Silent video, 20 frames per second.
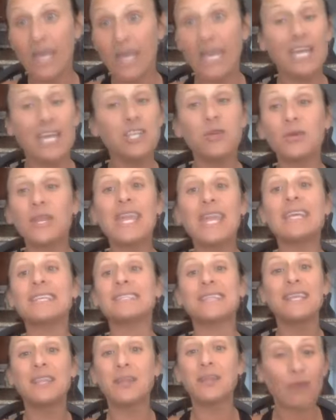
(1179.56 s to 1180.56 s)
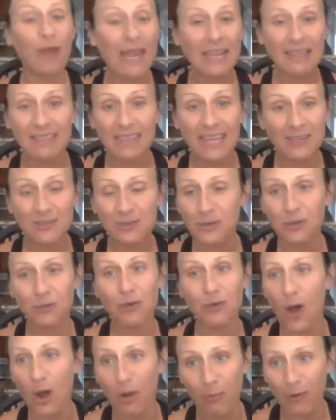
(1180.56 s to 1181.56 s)
And you can't say the right thing to the
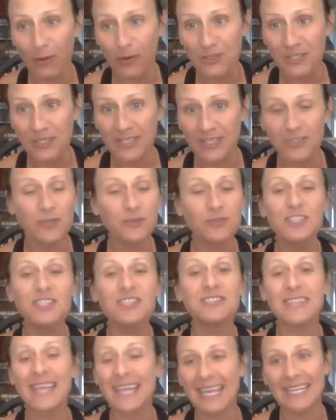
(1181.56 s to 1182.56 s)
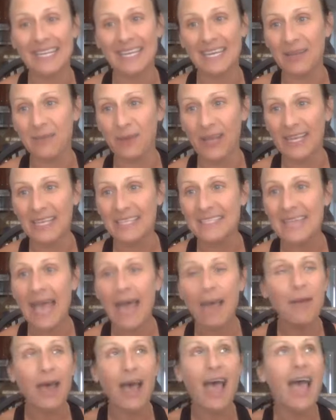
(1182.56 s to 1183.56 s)
wrong person. So just say it anyways.
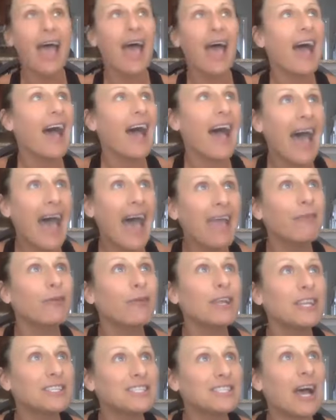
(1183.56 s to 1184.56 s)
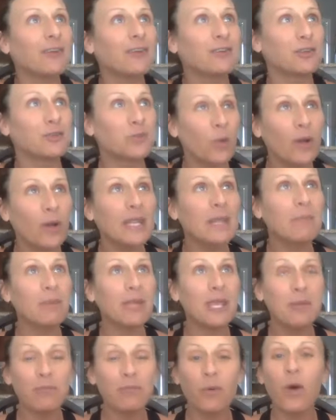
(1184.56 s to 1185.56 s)
I reached out to 20
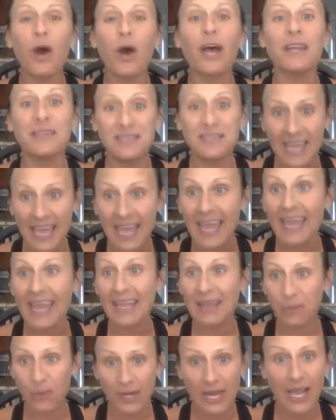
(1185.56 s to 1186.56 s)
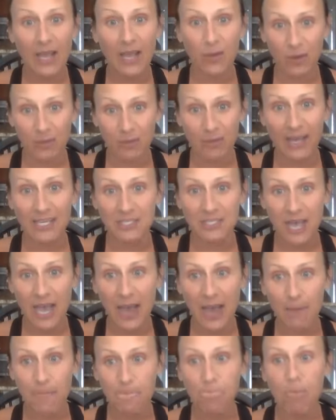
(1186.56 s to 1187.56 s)
people a day when I quit my
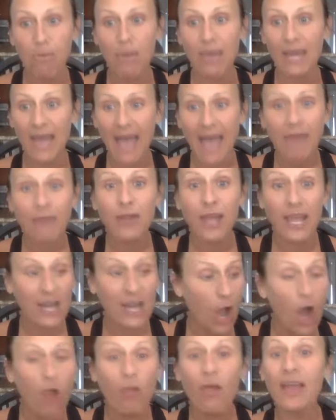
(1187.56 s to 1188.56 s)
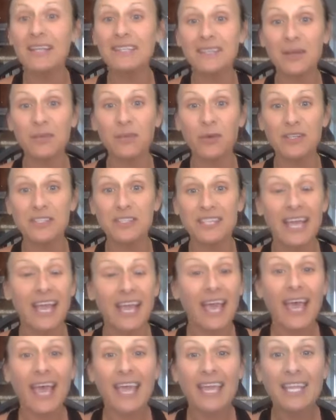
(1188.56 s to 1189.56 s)
job. And all I said was,
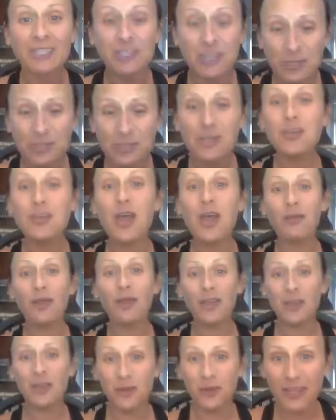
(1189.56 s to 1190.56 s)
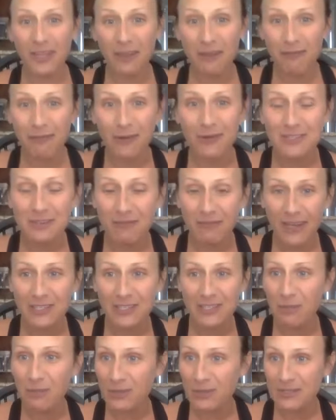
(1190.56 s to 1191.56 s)
did you know that you could get fruits and
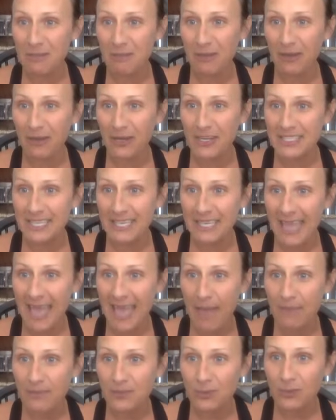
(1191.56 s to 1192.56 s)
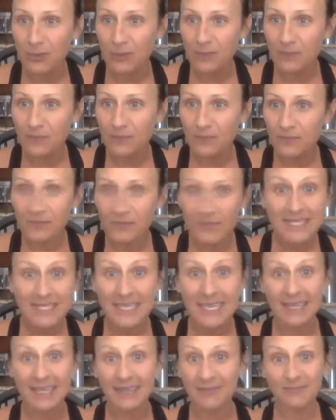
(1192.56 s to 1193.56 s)
vegetables and berries in a capsule? That's
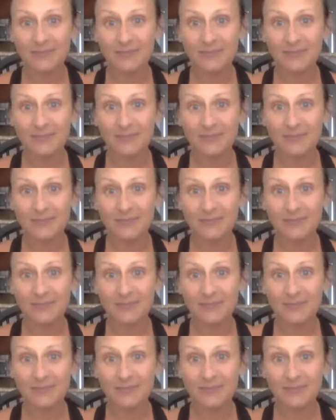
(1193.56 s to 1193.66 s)
it.